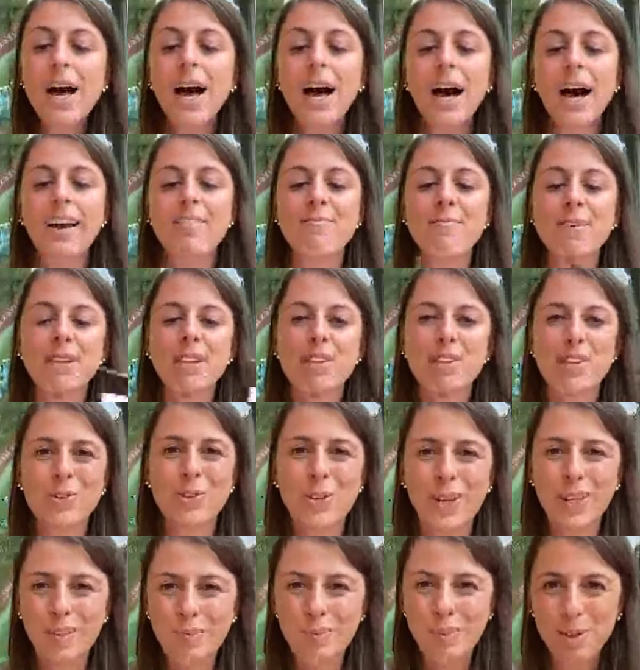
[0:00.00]
I've been
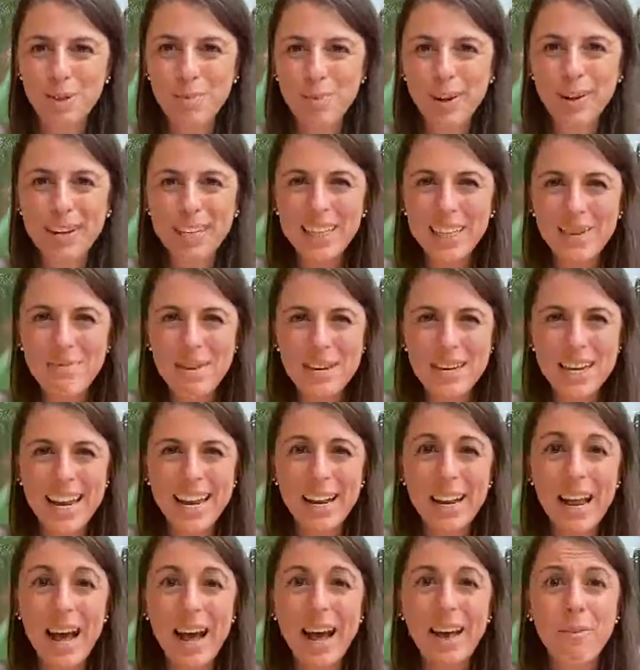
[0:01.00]
enjoying the blueberry
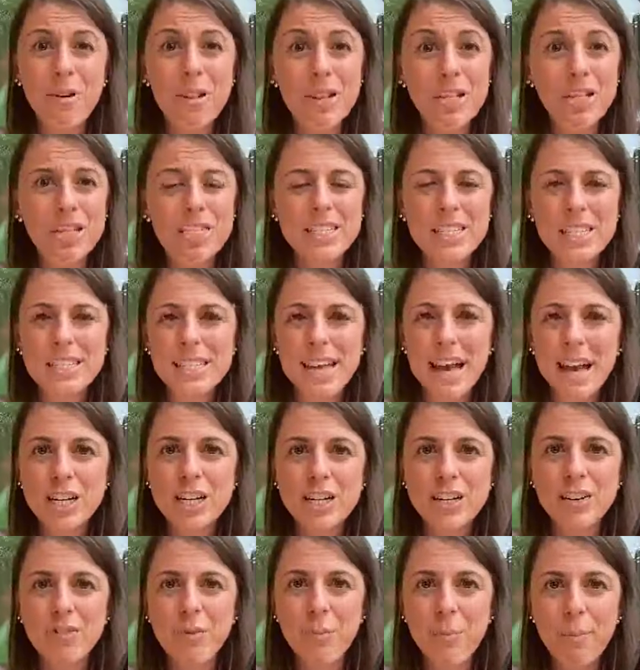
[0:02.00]
lemonade with just a
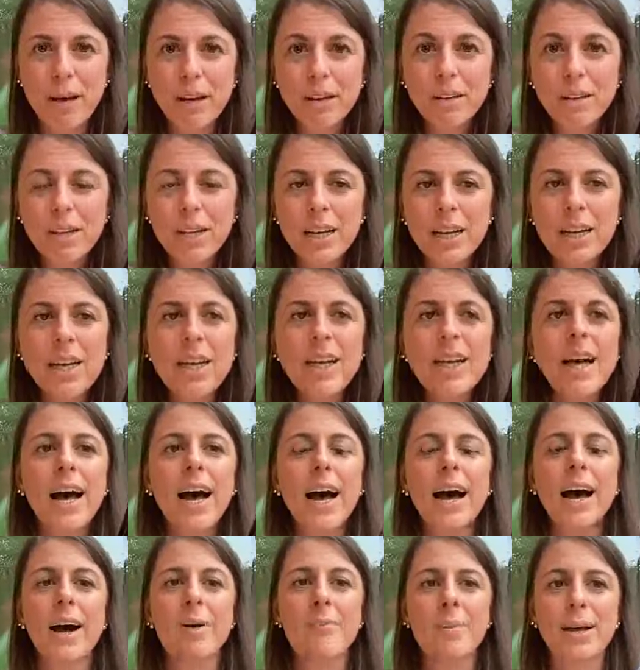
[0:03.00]
dash of milk,
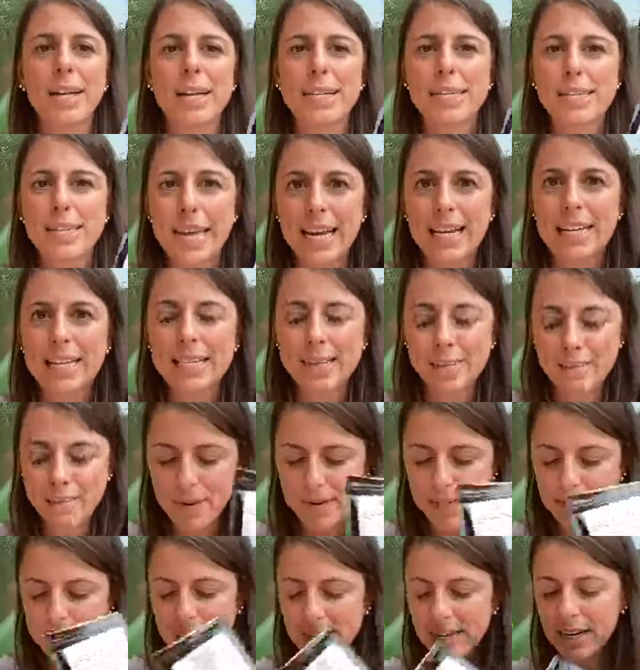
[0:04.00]
and it tastes
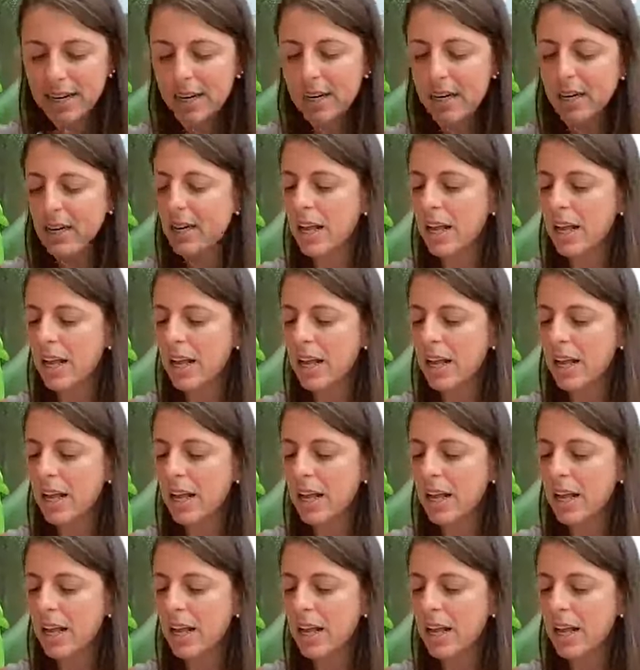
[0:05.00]
amazing.